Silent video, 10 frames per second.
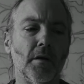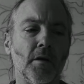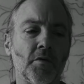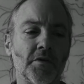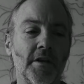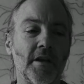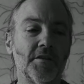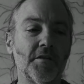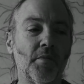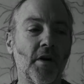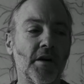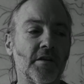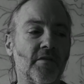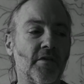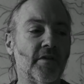It was a little
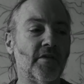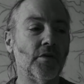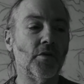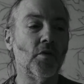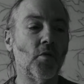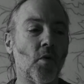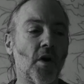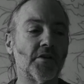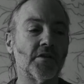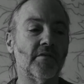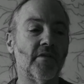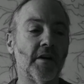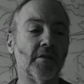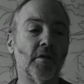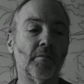surprise for the few who watched the
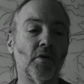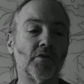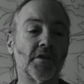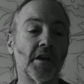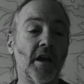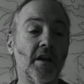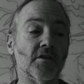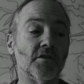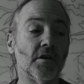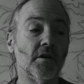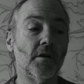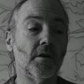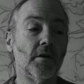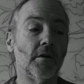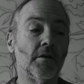fighter approach the cage.
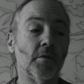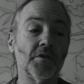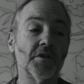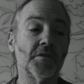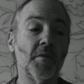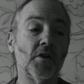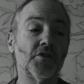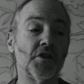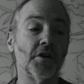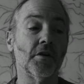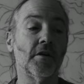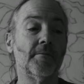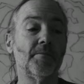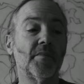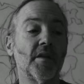There was a small cheer.
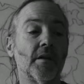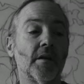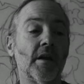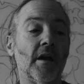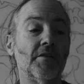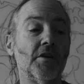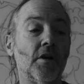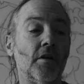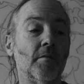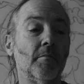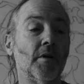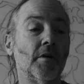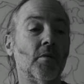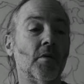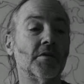Kathy
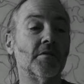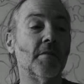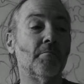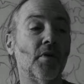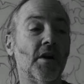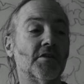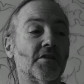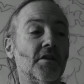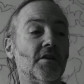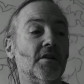Collenberg wasn't impressed.